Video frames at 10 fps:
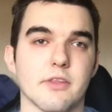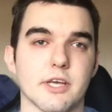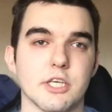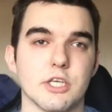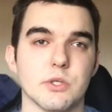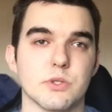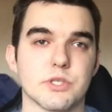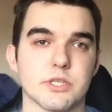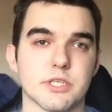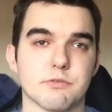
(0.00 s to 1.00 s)
they
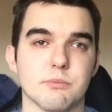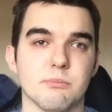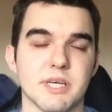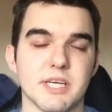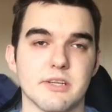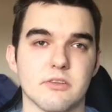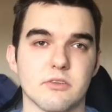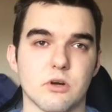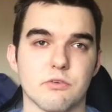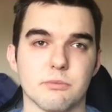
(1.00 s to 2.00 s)
used different
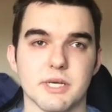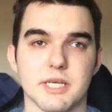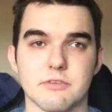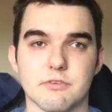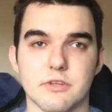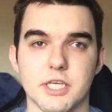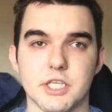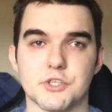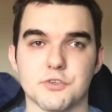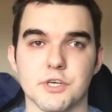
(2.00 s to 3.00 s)
coffee beans for
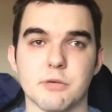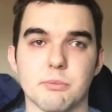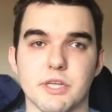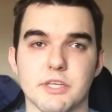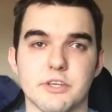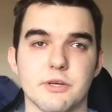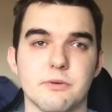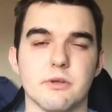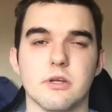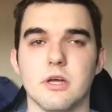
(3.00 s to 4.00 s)
each drink, but they
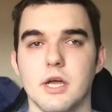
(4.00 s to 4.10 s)
don't.